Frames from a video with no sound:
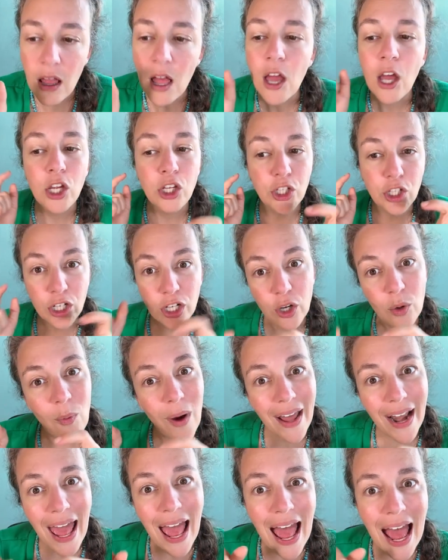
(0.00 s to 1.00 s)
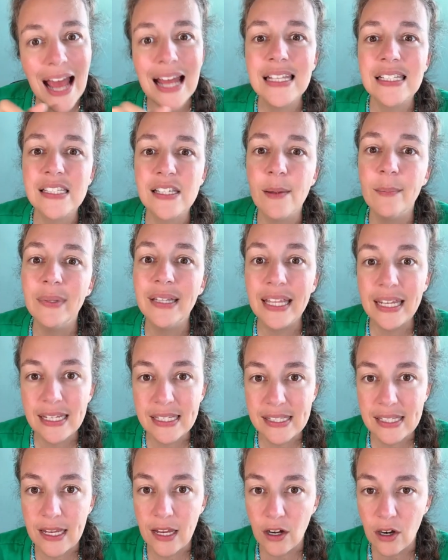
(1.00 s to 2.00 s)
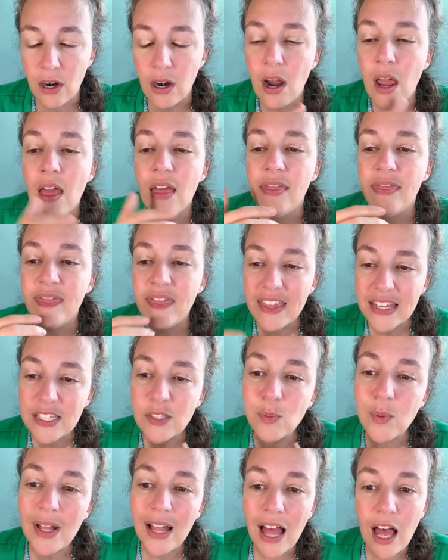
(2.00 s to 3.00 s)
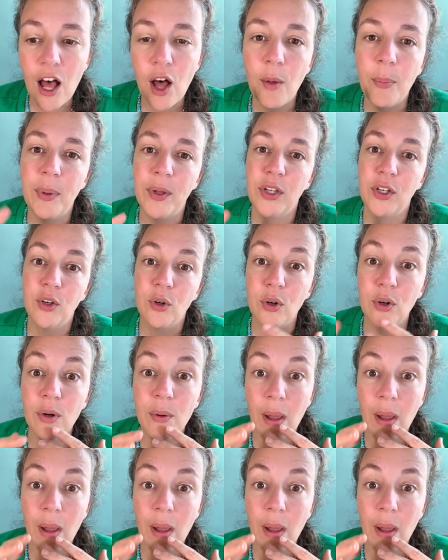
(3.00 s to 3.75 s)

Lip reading: you're going to want to add some links here. This will help your